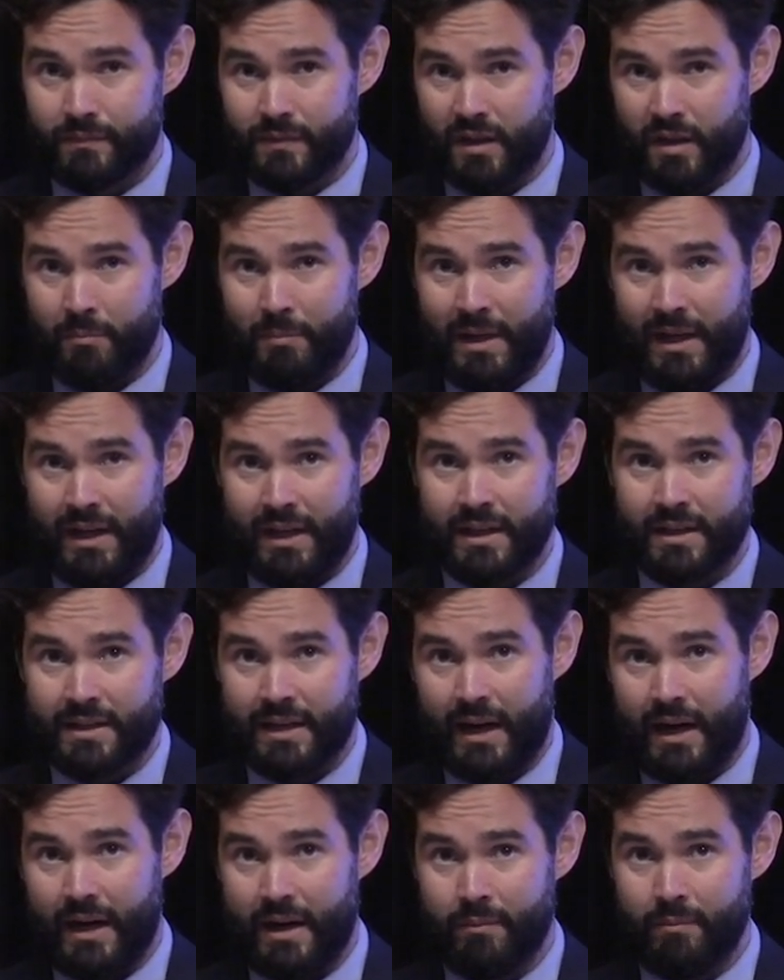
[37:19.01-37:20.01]
The median
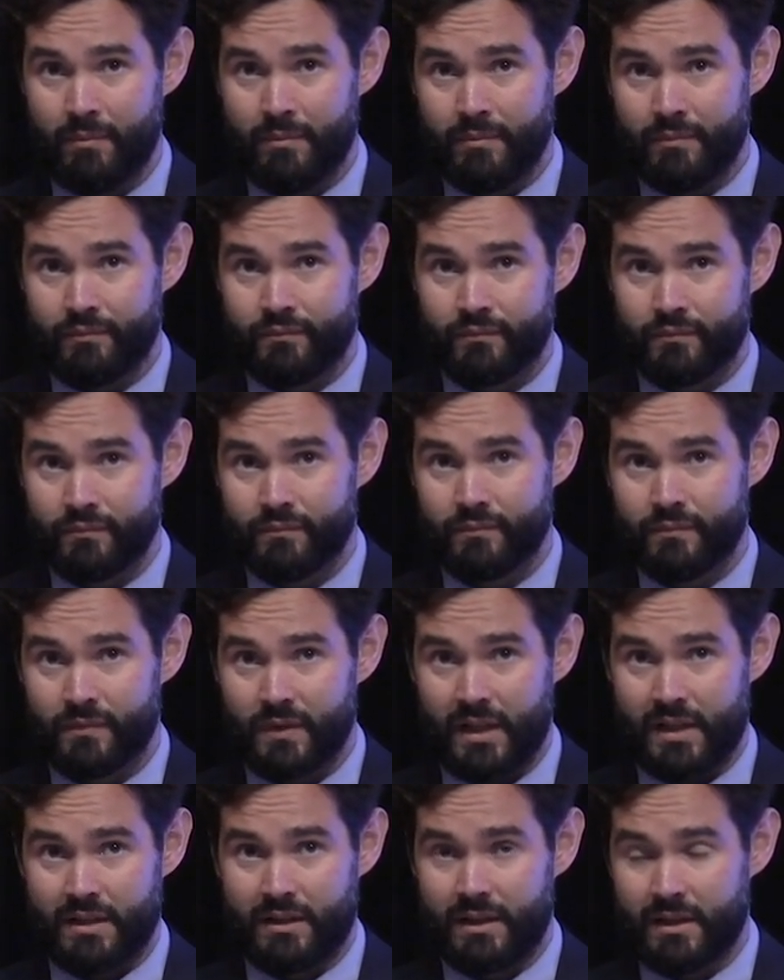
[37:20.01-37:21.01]
time,
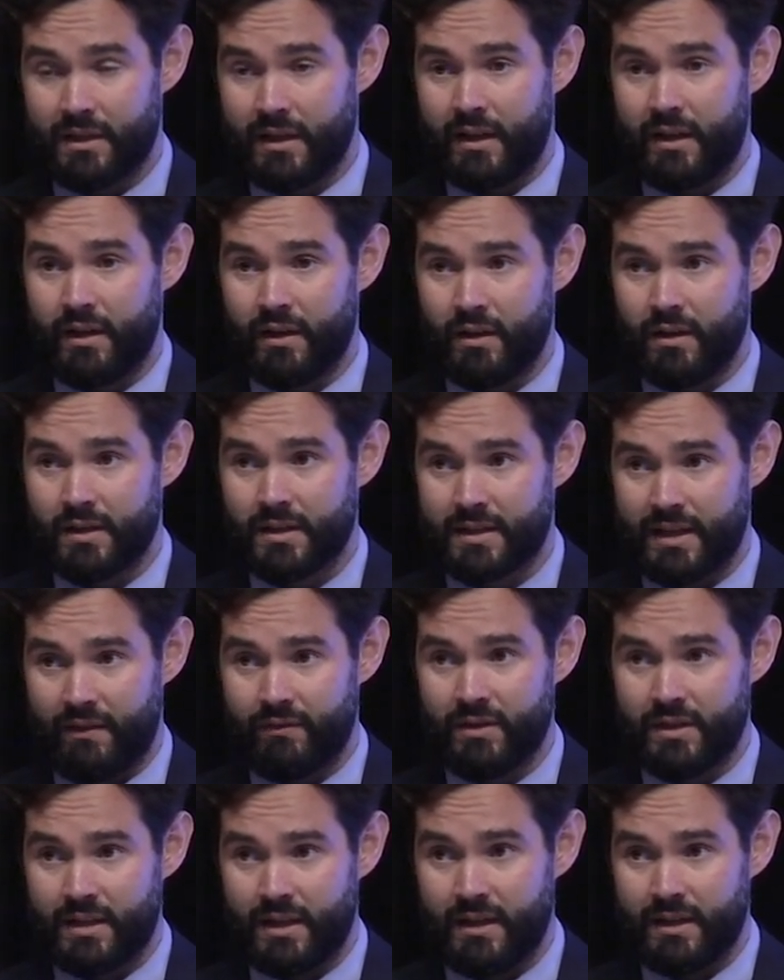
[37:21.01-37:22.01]
as listed here, is
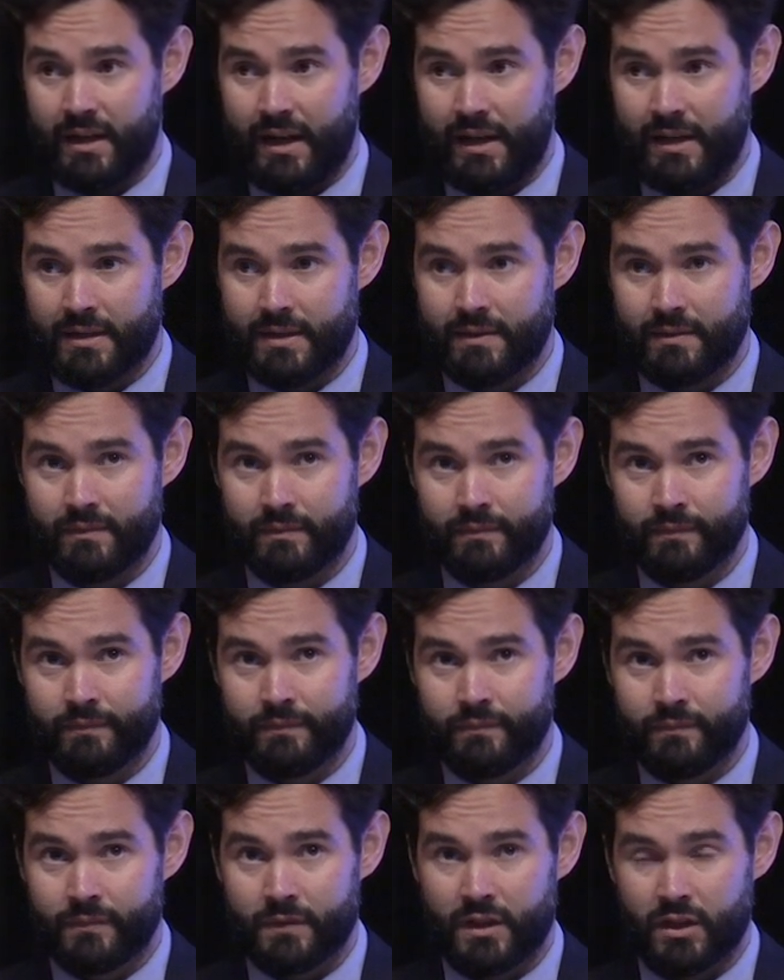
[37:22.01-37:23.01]
17 days.
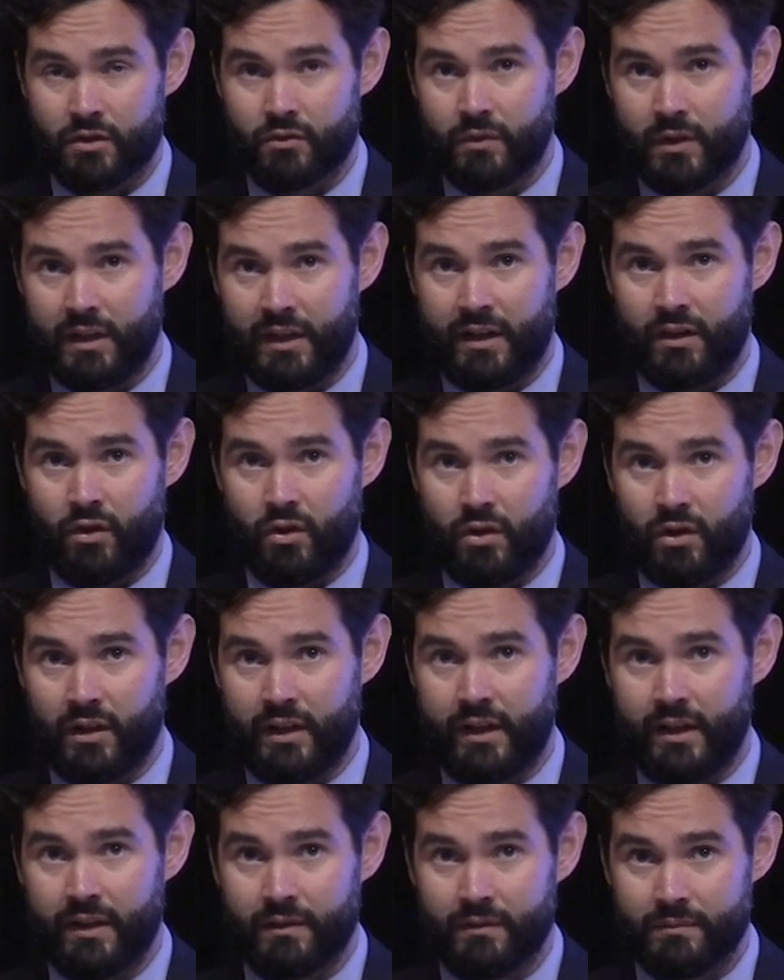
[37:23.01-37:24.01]
So it's really an
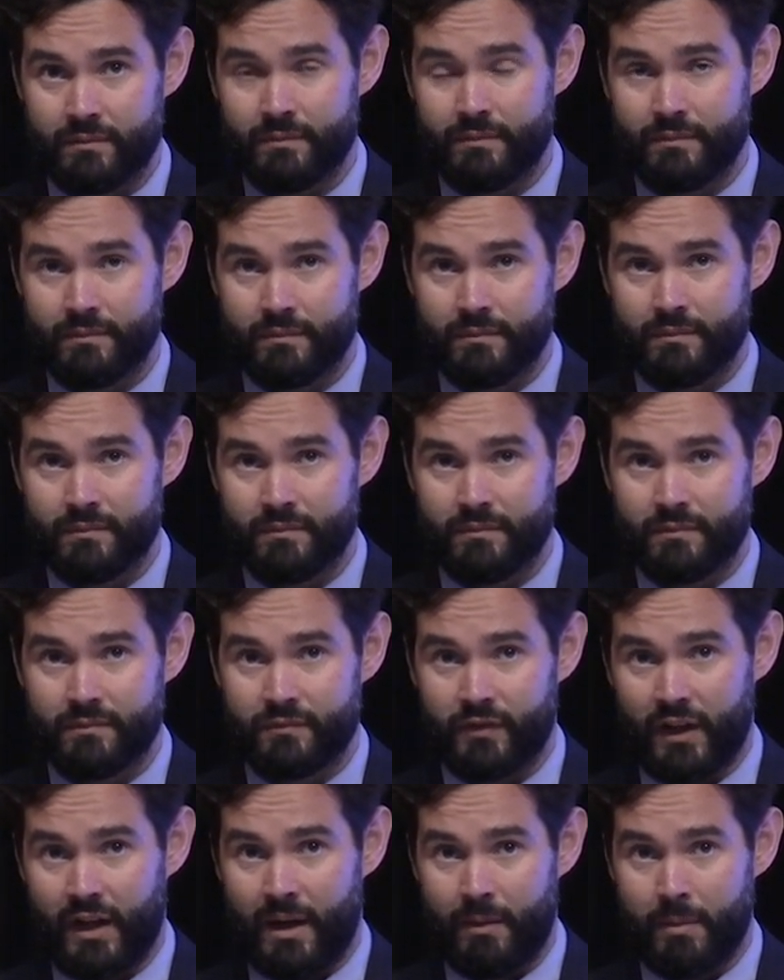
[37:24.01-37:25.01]
early
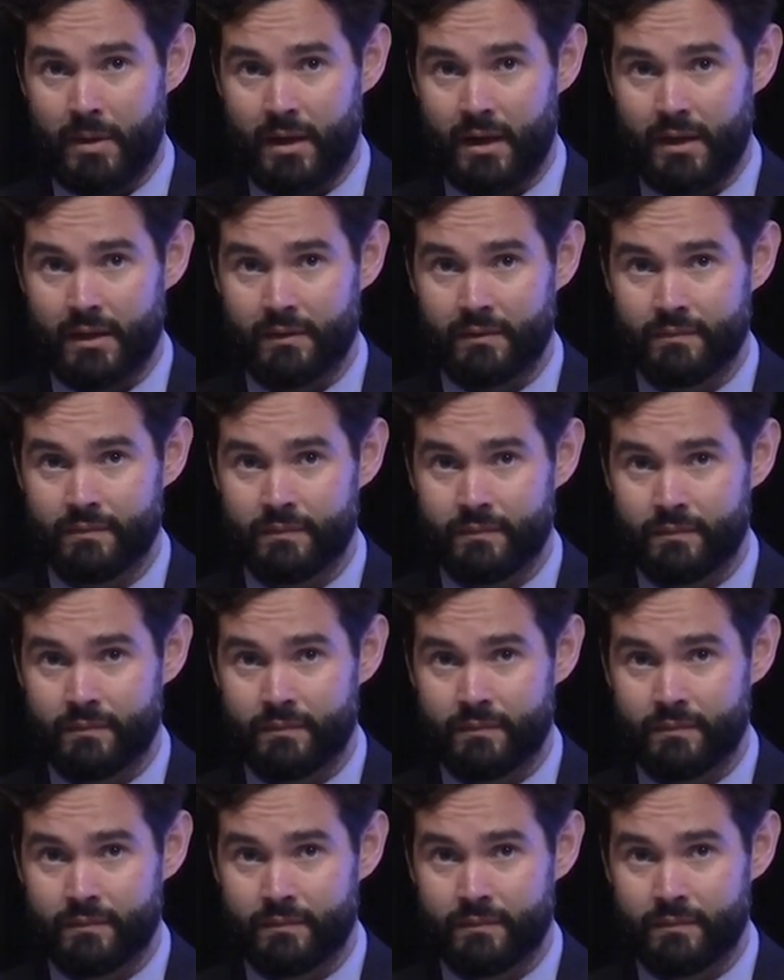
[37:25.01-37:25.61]
phenomenon.